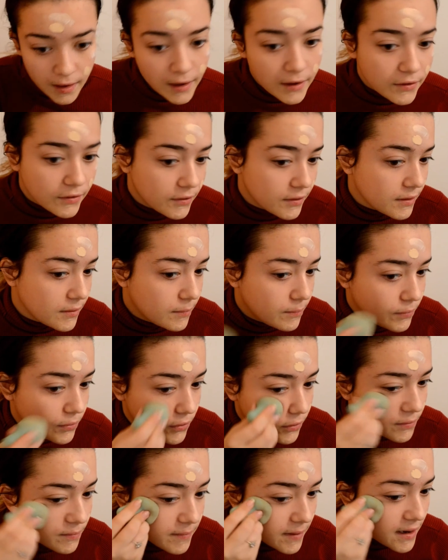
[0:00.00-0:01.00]
I don't know, it
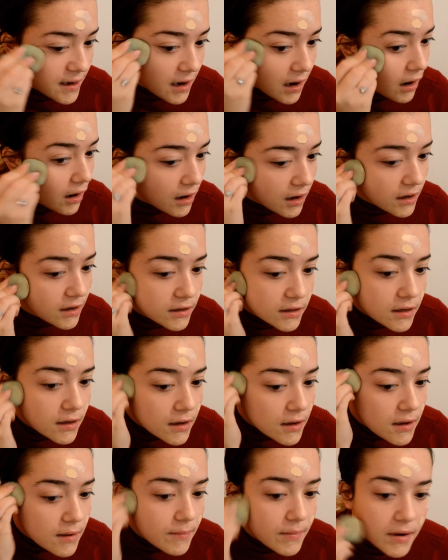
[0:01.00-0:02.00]
broke my heart,
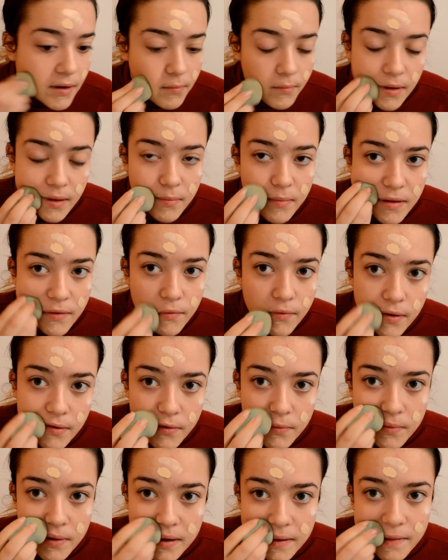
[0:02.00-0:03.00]
but it made me want
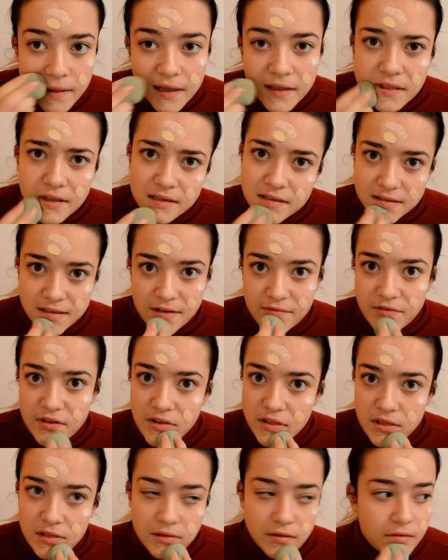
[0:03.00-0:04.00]
to read like the
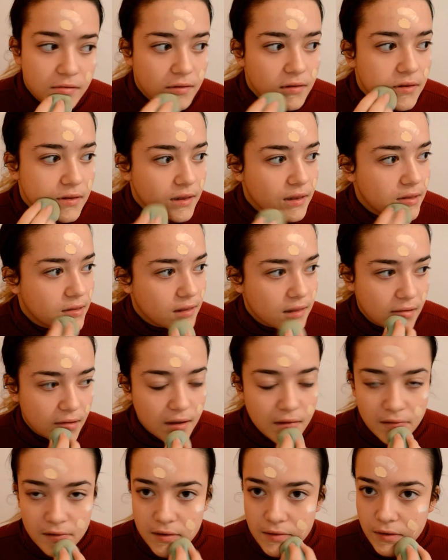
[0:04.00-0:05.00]
7
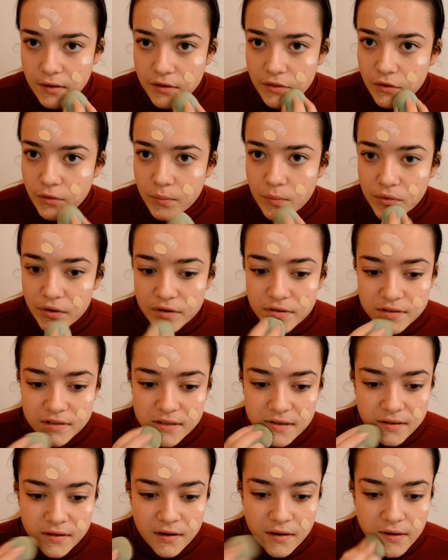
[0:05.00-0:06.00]
other books
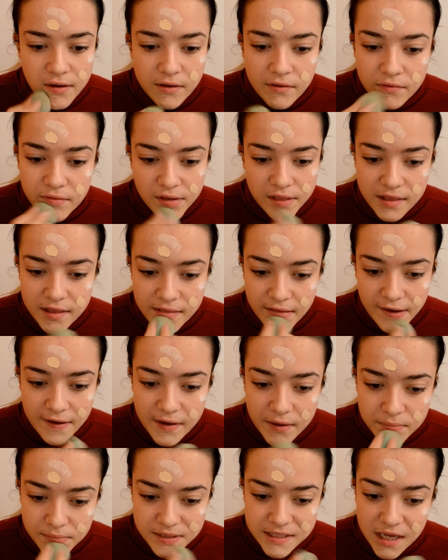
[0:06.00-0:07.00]
and everything that
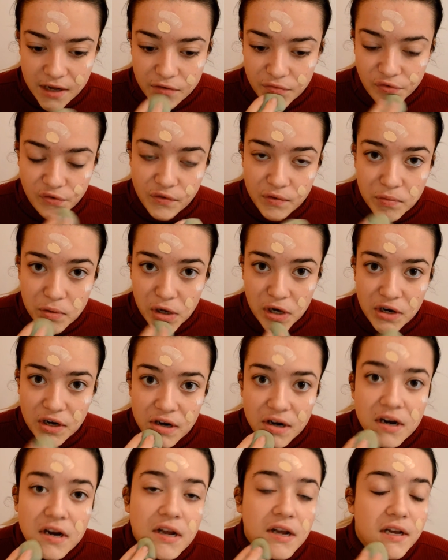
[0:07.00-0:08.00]
comes out from
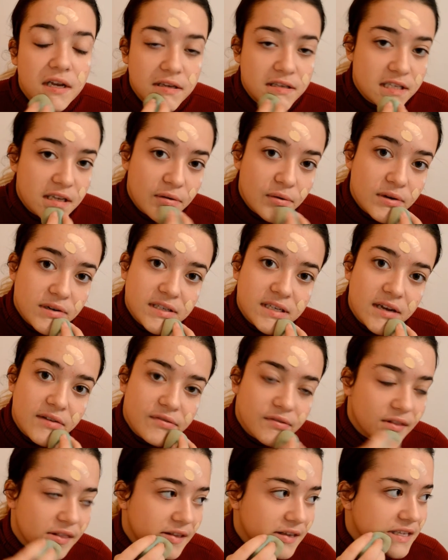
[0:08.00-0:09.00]
her. So I would
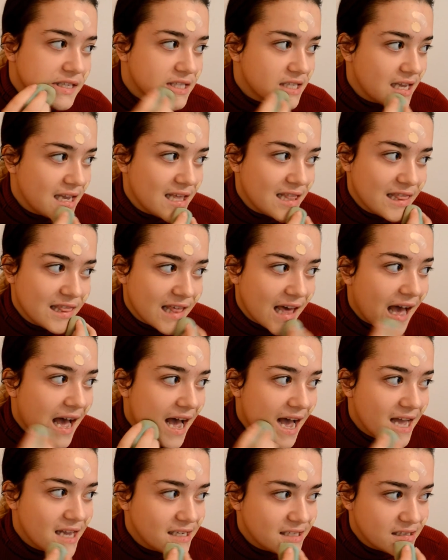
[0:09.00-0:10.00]
definitely say
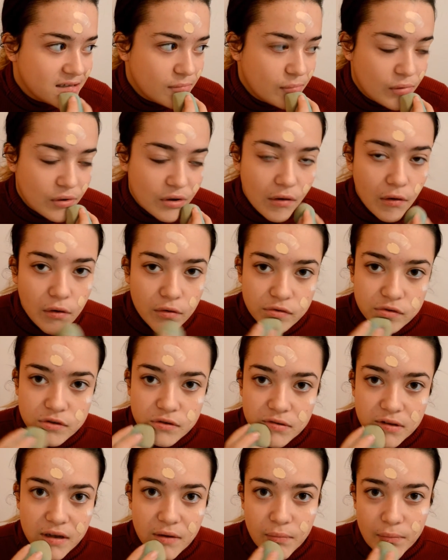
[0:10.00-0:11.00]
that, but
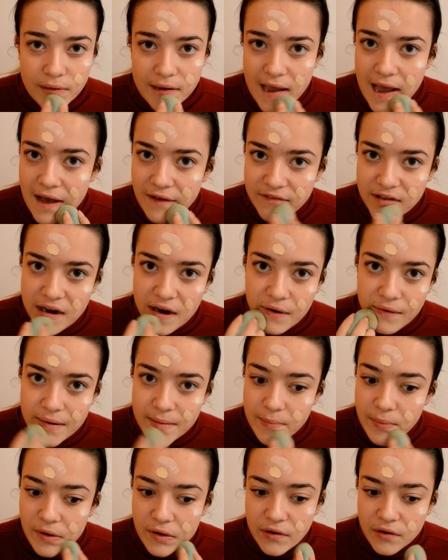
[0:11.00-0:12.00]
also like we have
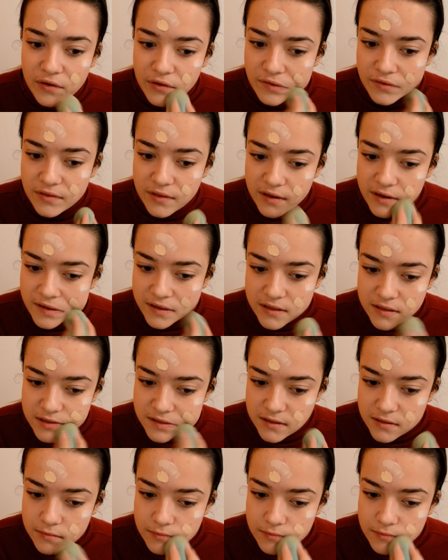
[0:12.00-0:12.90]
Harry Potter that is